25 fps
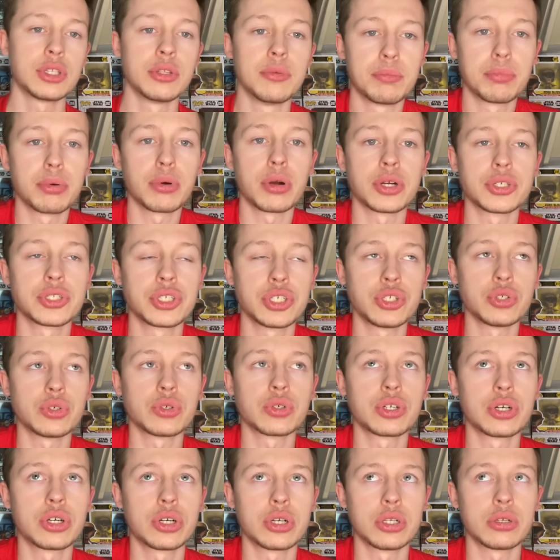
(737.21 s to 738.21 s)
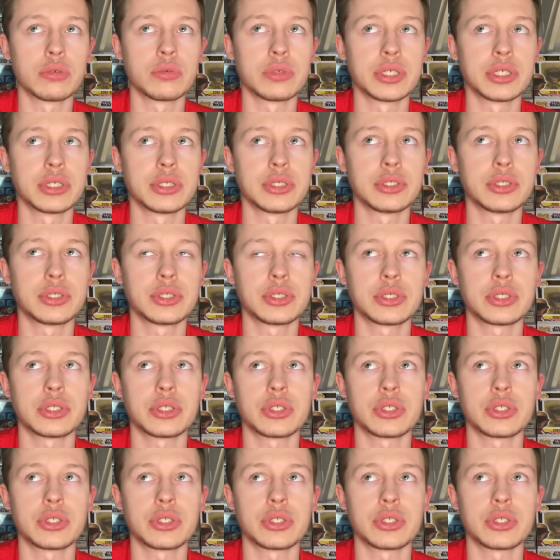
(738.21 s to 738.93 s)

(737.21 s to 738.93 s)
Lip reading: brighter your colour is,